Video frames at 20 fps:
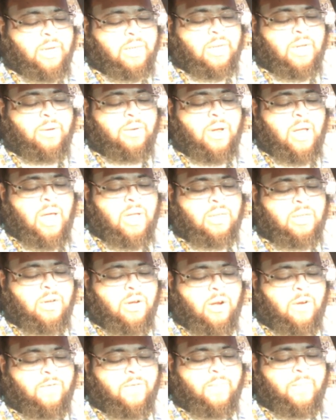shall not
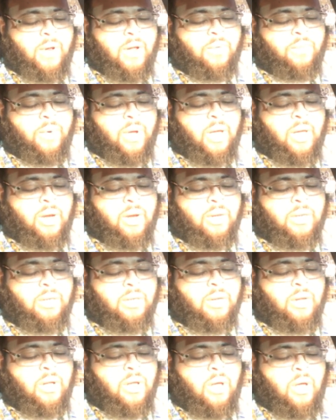turn from their wickedness,